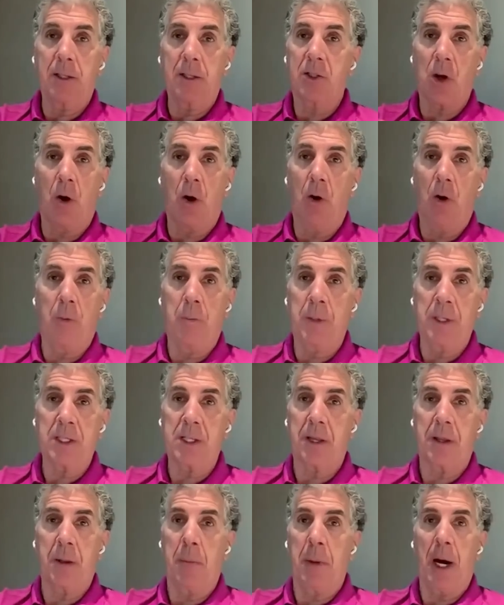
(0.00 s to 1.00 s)
It's
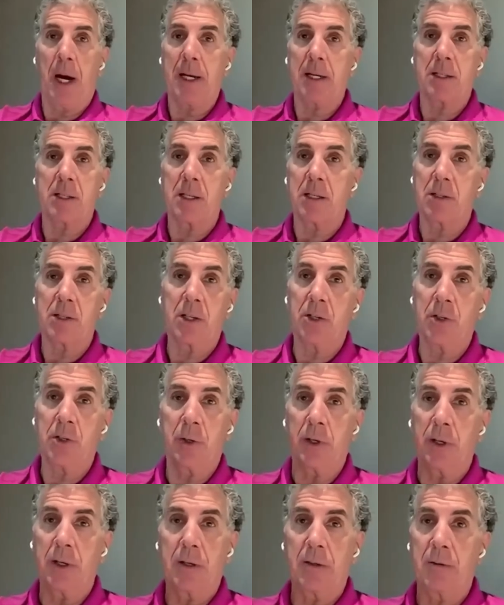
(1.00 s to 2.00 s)
all because of the
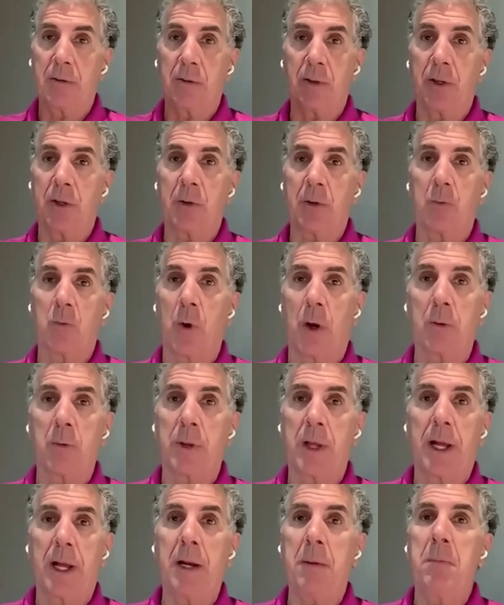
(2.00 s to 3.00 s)
biases, and you can yeah. you
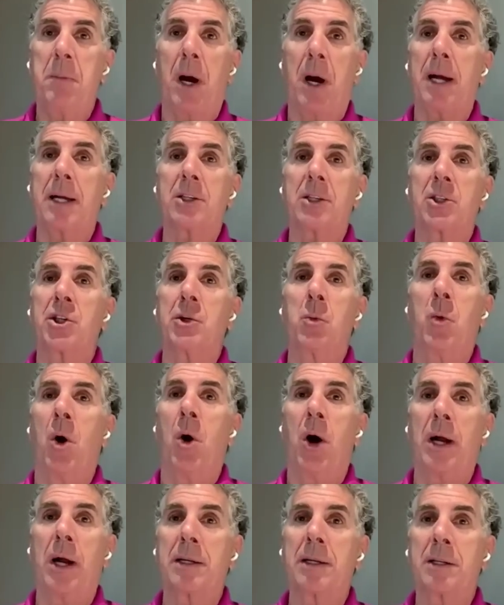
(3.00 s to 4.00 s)
can run with any
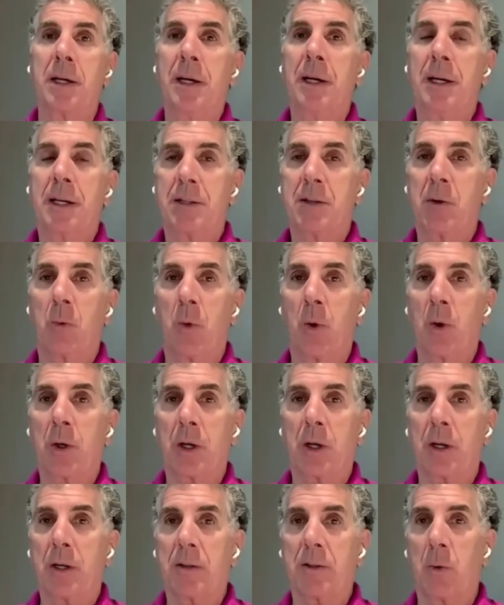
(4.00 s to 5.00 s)
bias you want yeah. to
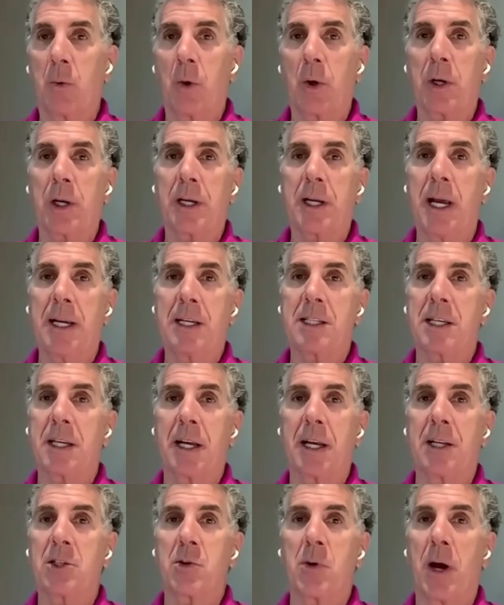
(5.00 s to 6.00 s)
work to work a
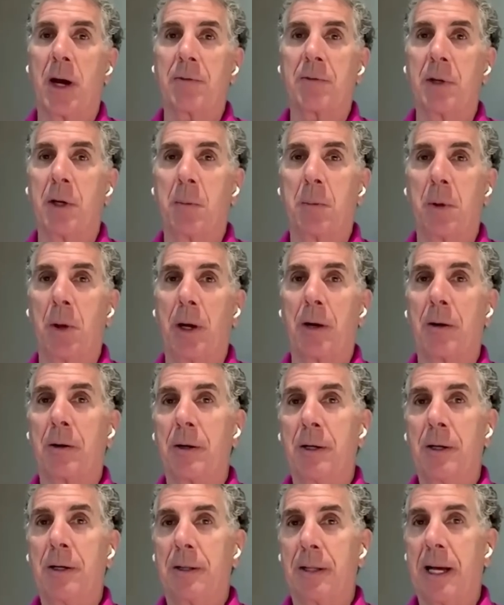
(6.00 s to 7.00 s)
case against drafting a
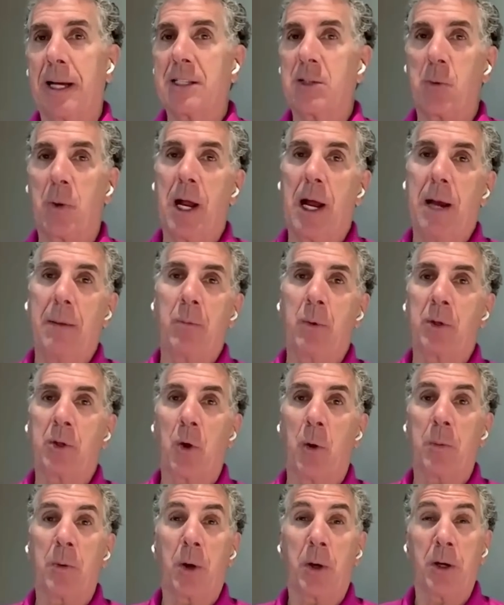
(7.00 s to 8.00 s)
player. That's what happened
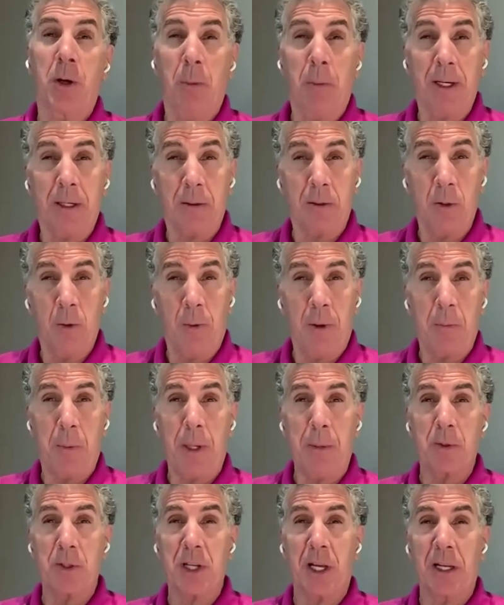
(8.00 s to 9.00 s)
with Kopitar. You know, my you
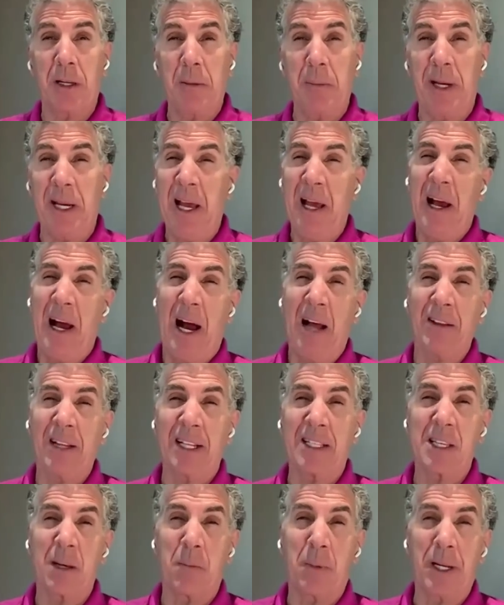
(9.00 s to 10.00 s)
know, people said to me,
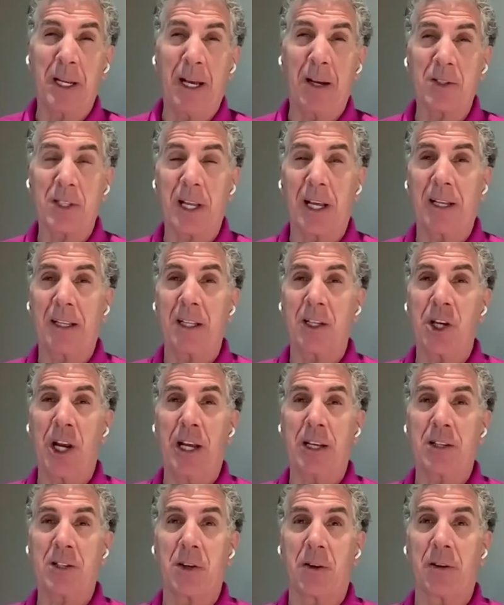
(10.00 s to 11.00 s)
"I'll let somebody else take the
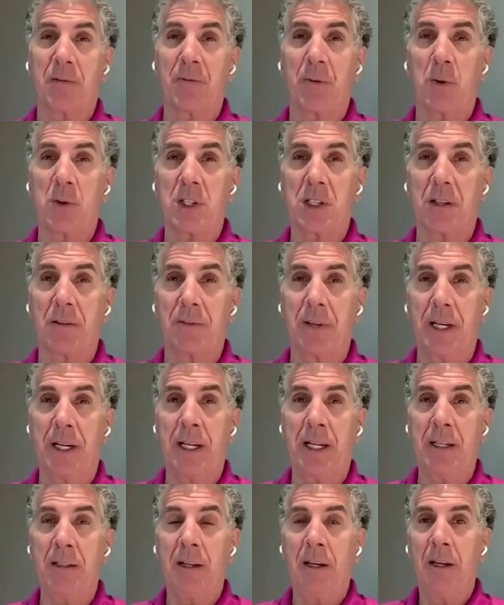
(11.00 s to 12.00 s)
chance on the hmm. first
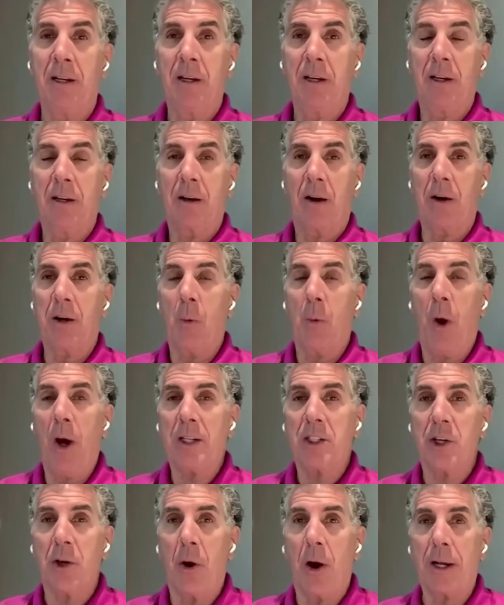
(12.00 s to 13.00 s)
Slovenian." Wow. Are you
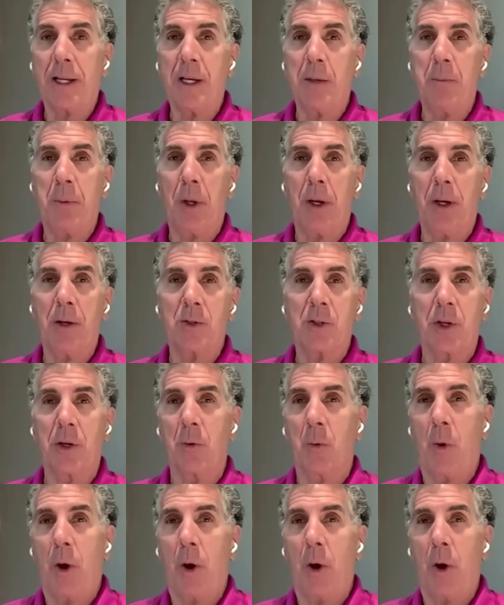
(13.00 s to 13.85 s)
watching hockey players?